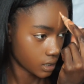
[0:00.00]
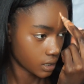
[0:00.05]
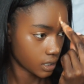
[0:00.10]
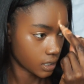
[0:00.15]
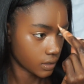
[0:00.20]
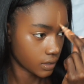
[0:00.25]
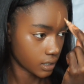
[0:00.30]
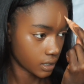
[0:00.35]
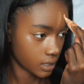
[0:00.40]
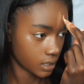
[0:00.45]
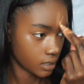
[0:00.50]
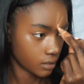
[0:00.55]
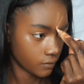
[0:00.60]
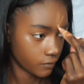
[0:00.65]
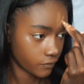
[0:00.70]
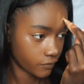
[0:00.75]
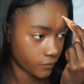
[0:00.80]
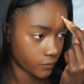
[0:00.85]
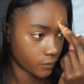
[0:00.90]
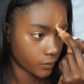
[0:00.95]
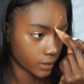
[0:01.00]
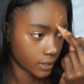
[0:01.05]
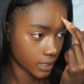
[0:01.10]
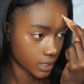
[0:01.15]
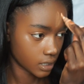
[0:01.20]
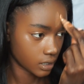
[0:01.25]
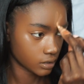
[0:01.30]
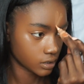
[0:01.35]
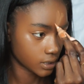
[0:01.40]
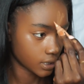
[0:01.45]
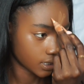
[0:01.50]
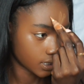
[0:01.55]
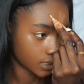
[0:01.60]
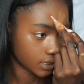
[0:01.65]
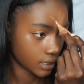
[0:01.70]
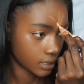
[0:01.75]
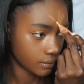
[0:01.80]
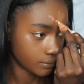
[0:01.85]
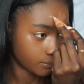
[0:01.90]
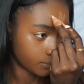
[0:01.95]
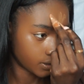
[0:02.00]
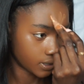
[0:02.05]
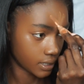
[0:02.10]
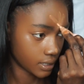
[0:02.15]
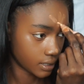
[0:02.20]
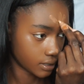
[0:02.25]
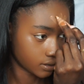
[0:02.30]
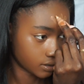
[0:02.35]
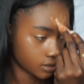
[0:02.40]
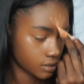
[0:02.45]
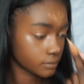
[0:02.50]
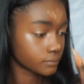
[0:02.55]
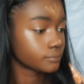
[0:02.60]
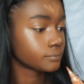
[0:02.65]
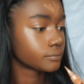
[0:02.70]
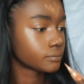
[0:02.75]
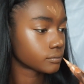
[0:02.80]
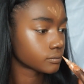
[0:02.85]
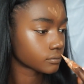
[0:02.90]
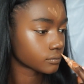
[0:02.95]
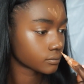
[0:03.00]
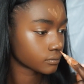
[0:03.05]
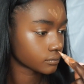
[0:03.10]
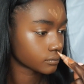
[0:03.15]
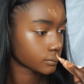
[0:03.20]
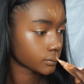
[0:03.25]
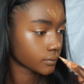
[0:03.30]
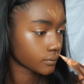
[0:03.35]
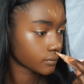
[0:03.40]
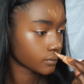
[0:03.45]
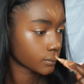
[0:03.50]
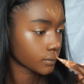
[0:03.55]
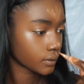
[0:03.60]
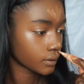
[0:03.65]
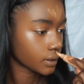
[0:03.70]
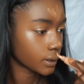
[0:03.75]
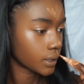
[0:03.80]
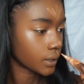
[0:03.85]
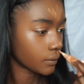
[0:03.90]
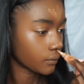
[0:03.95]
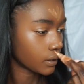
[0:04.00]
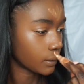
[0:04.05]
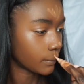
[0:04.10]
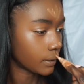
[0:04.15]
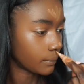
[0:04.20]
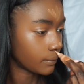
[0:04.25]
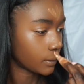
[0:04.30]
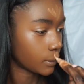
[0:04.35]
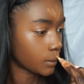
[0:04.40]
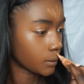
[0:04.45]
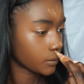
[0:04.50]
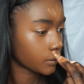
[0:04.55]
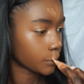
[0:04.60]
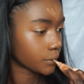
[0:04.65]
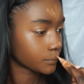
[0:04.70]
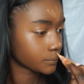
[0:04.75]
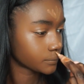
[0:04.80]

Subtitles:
And then forehead a tiny bit, and around my mouth.